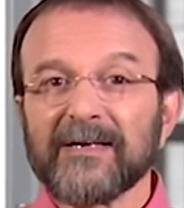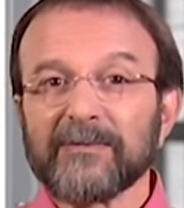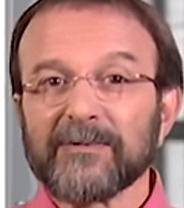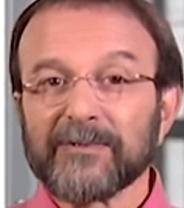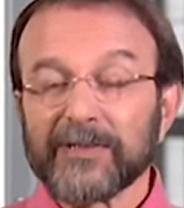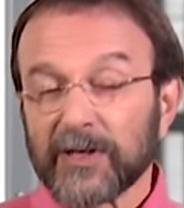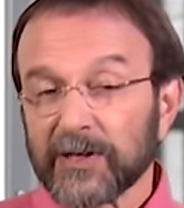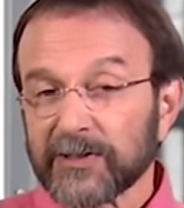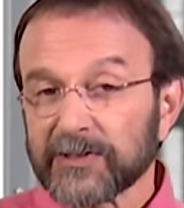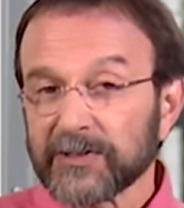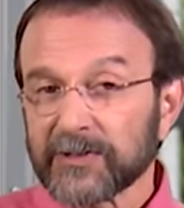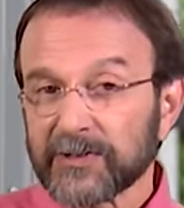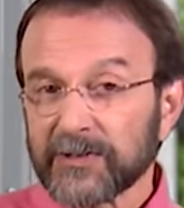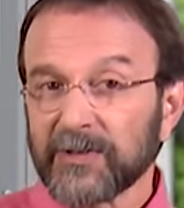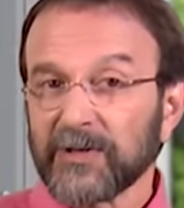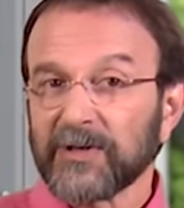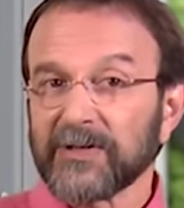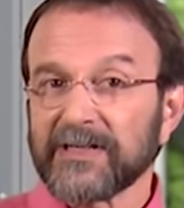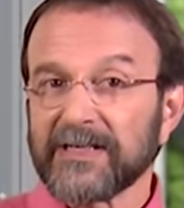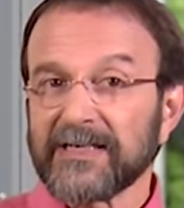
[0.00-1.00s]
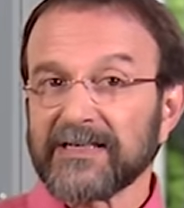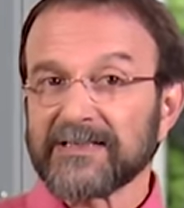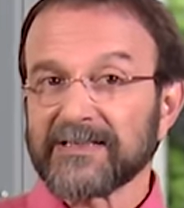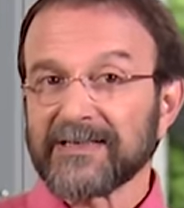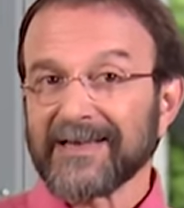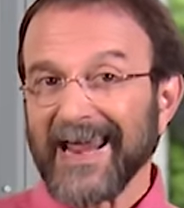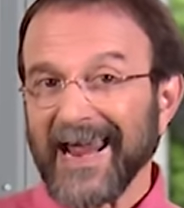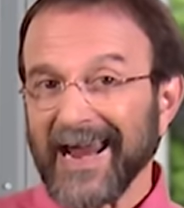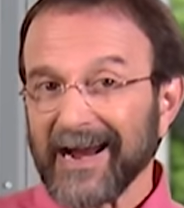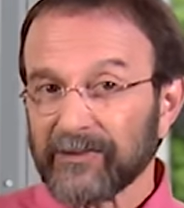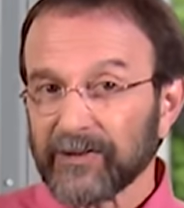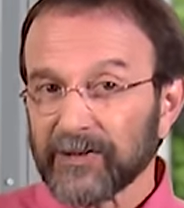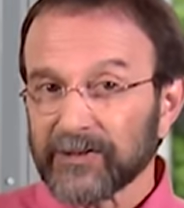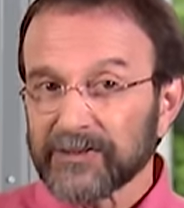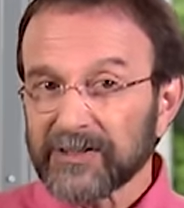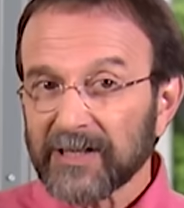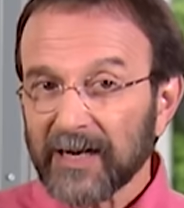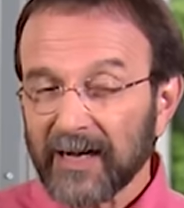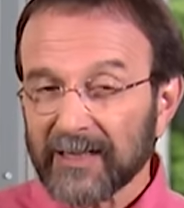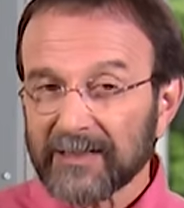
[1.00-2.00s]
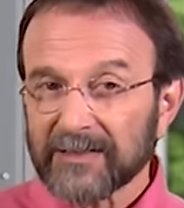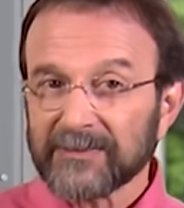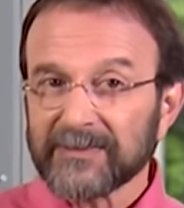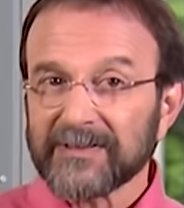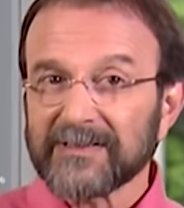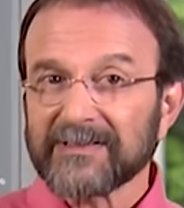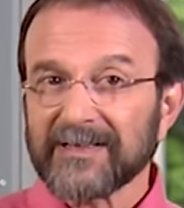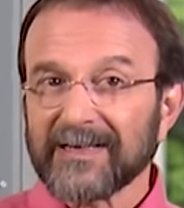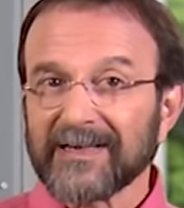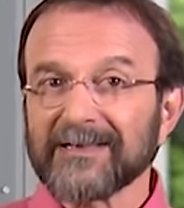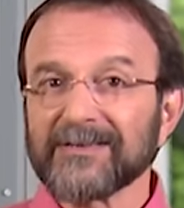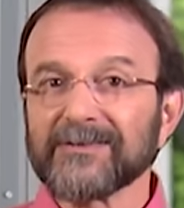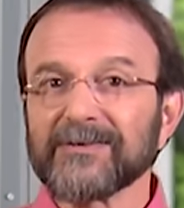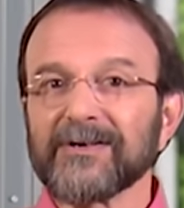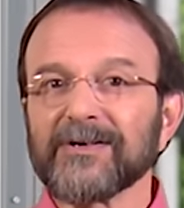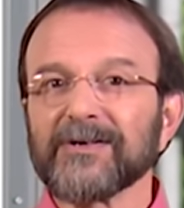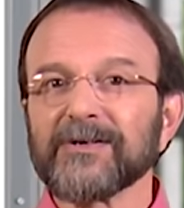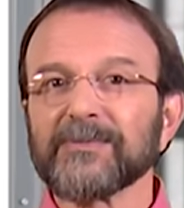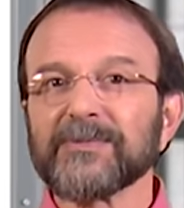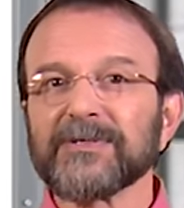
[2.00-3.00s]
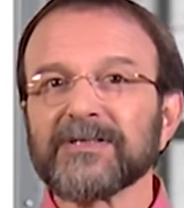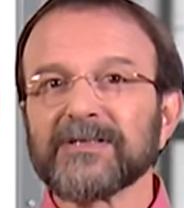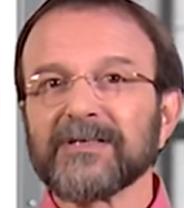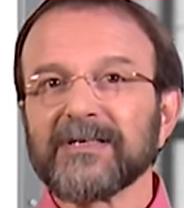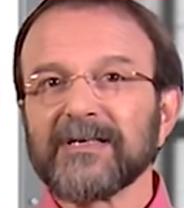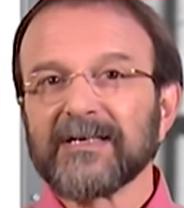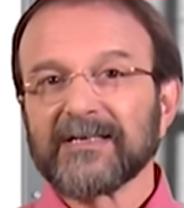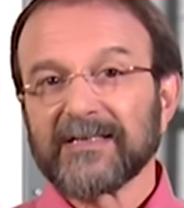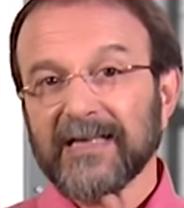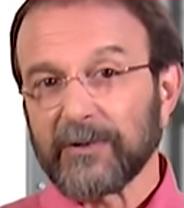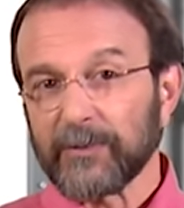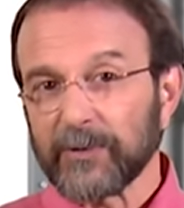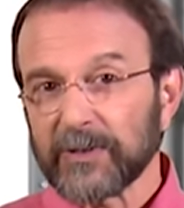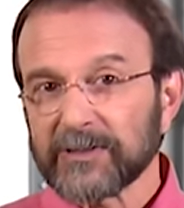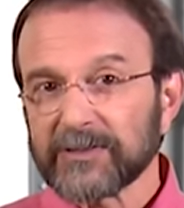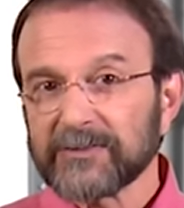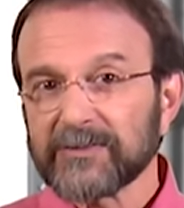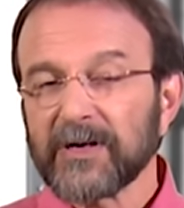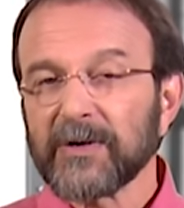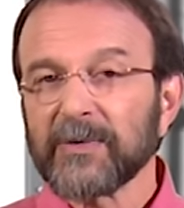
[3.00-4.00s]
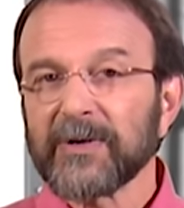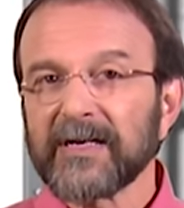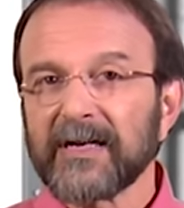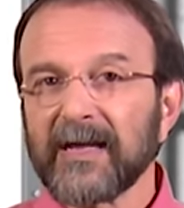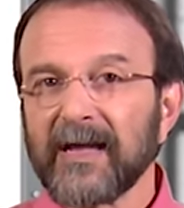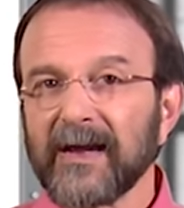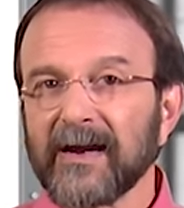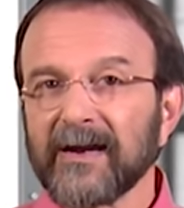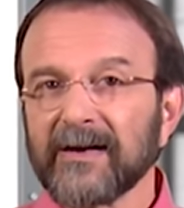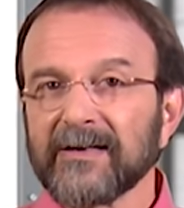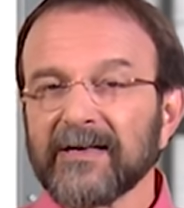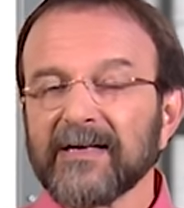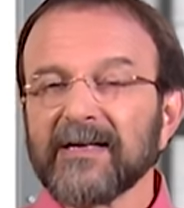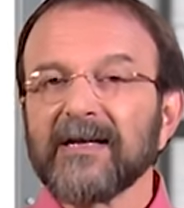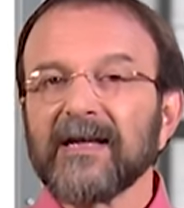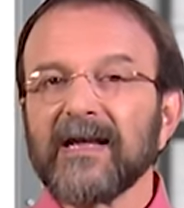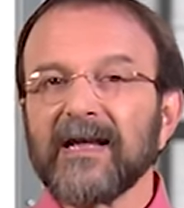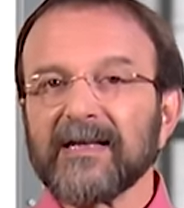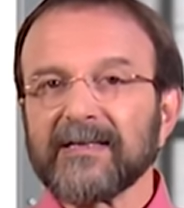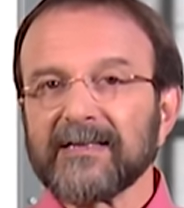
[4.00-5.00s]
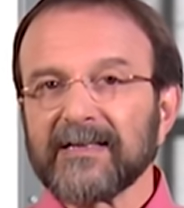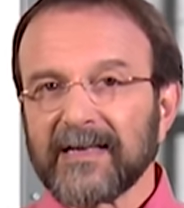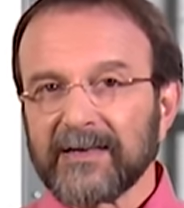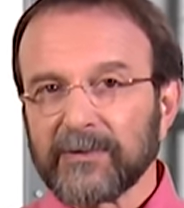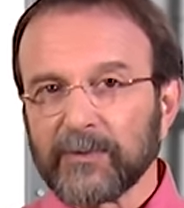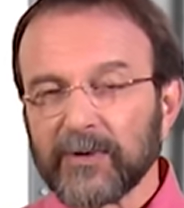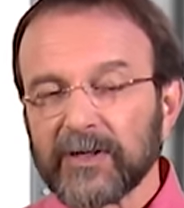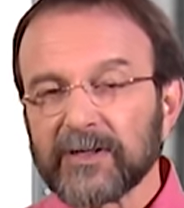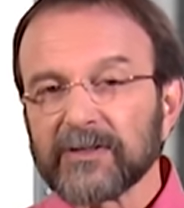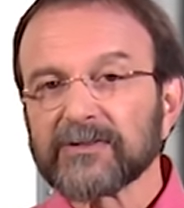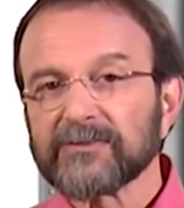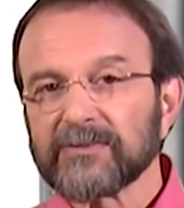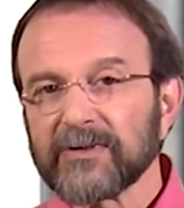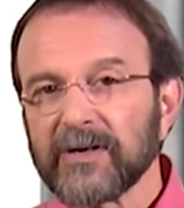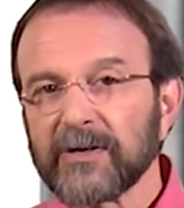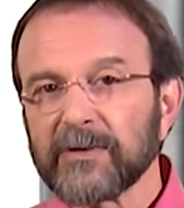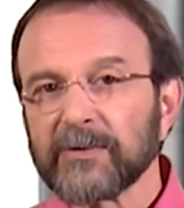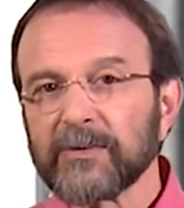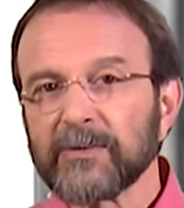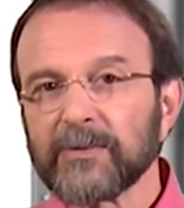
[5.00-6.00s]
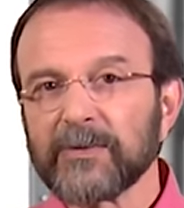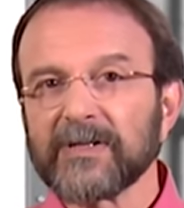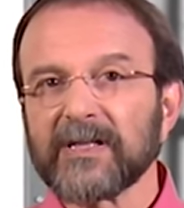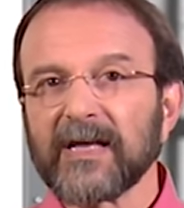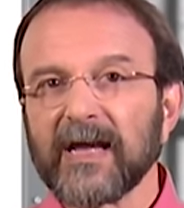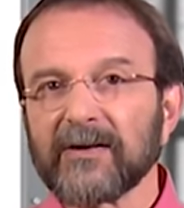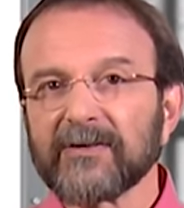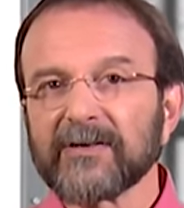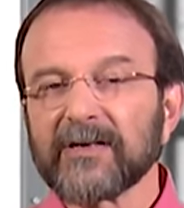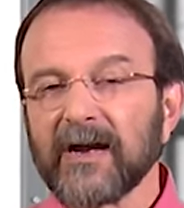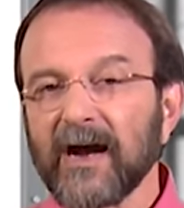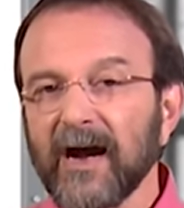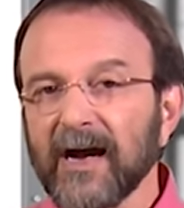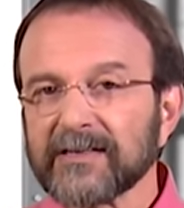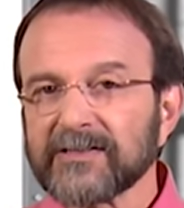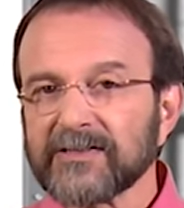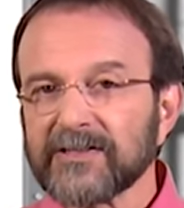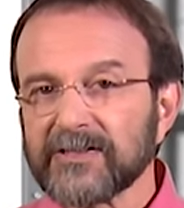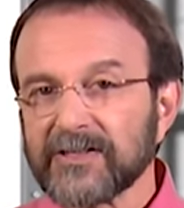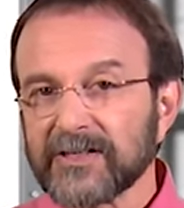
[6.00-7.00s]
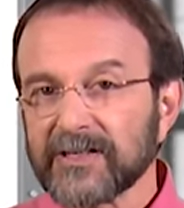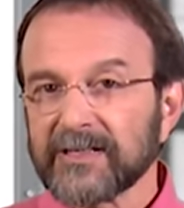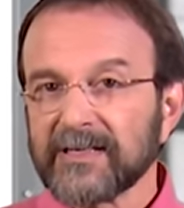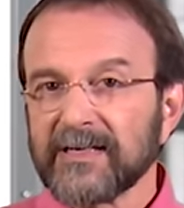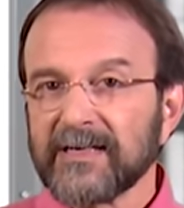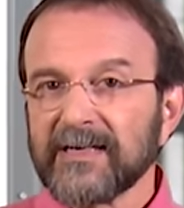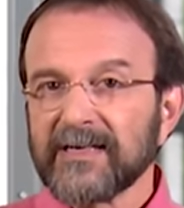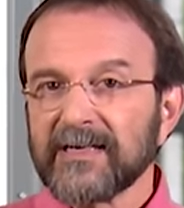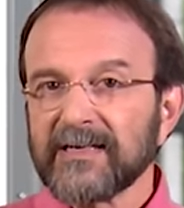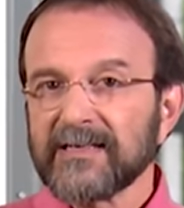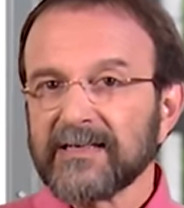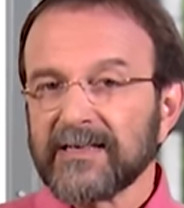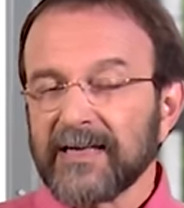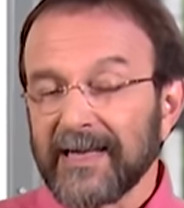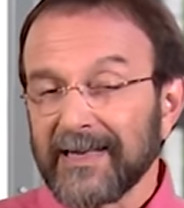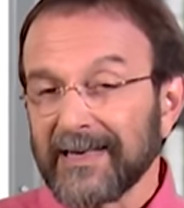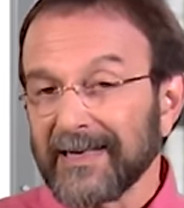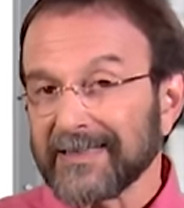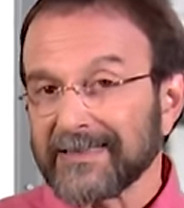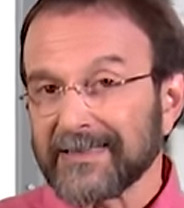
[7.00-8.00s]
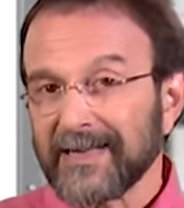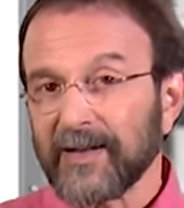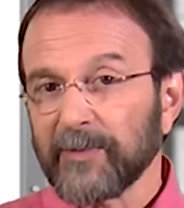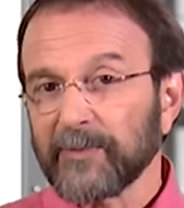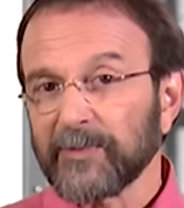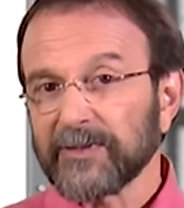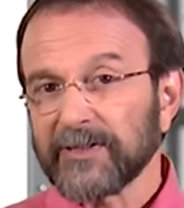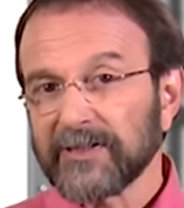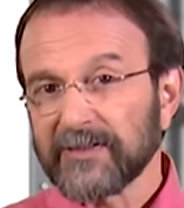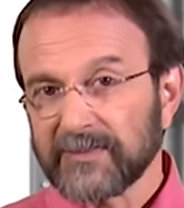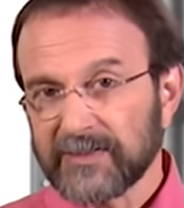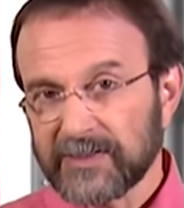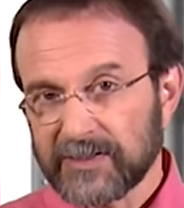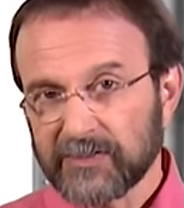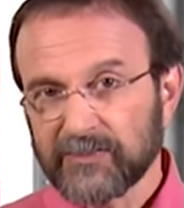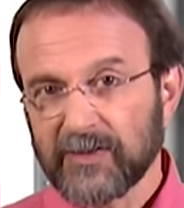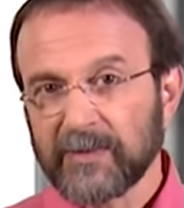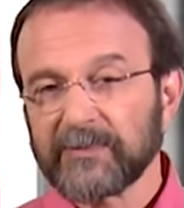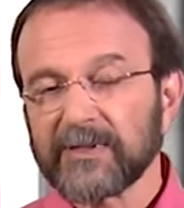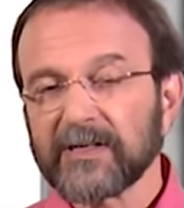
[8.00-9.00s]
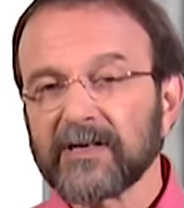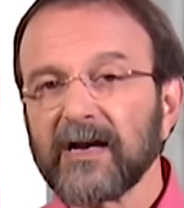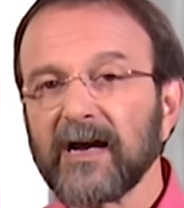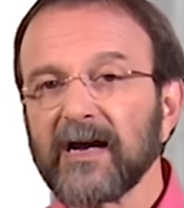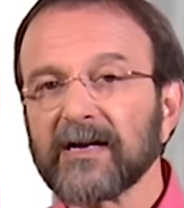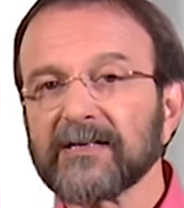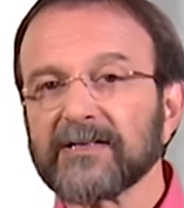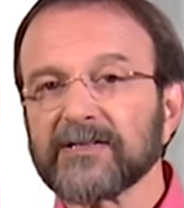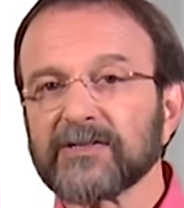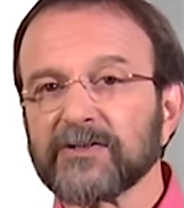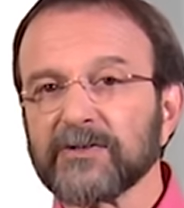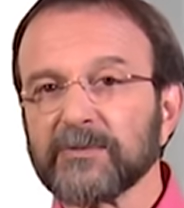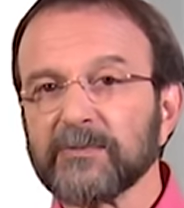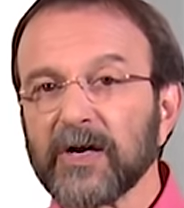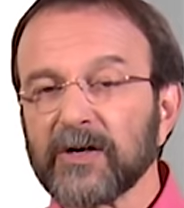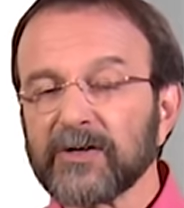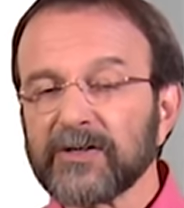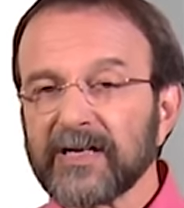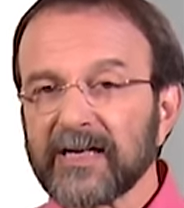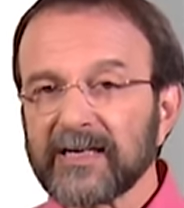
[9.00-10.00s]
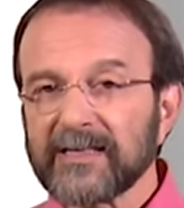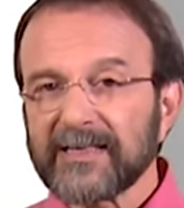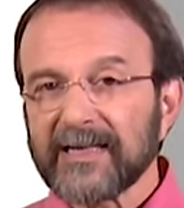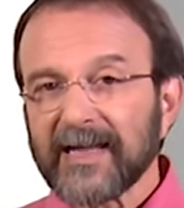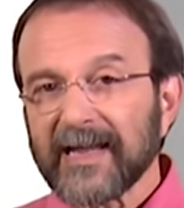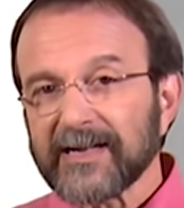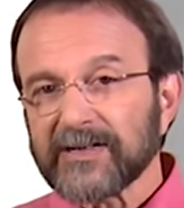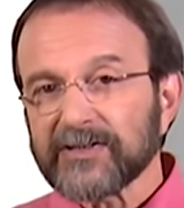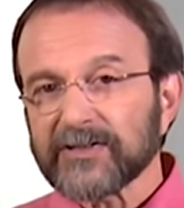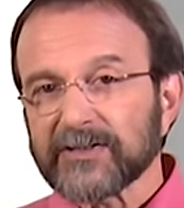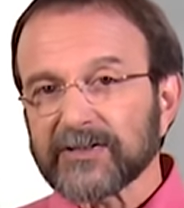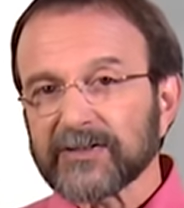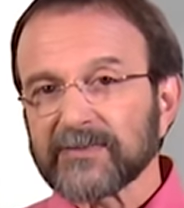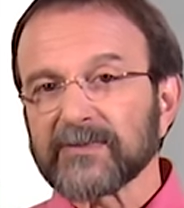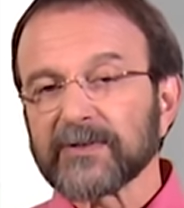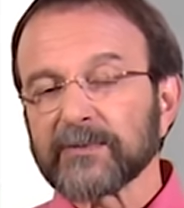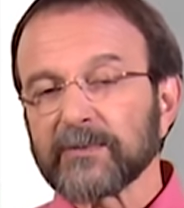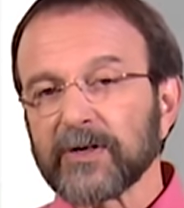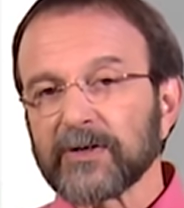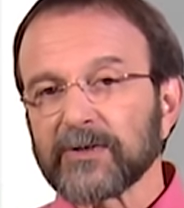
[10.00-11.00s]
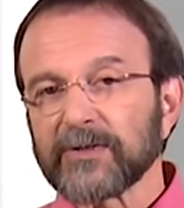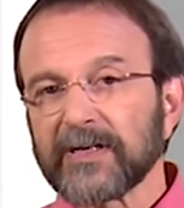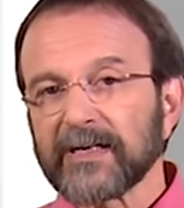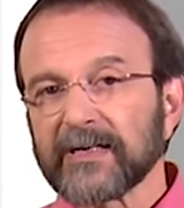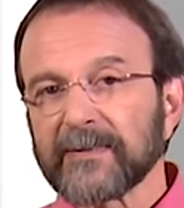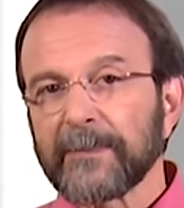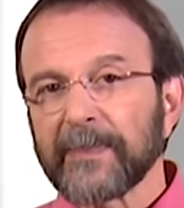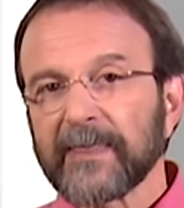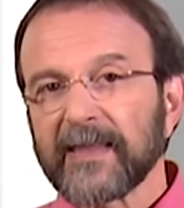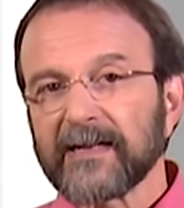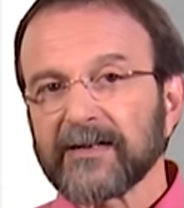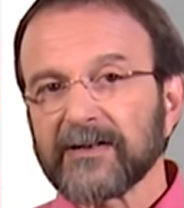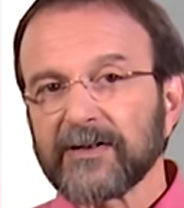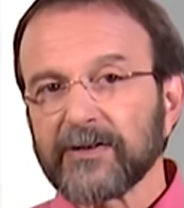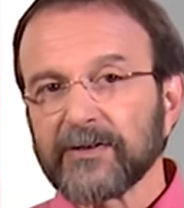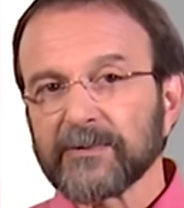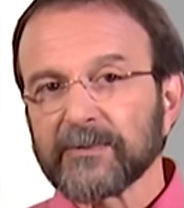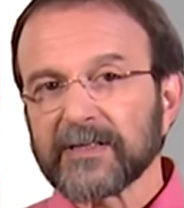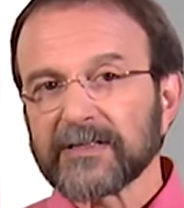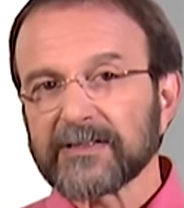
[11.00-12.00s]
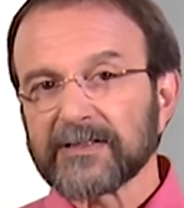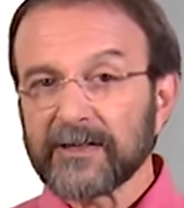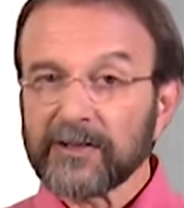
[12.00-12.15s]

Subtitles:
We also call these aerotolerant anaerobes. They will grow in air, and they will grow without oxygen. An example is Streptococcus pneumoniae, the agent of pneumonia in humans.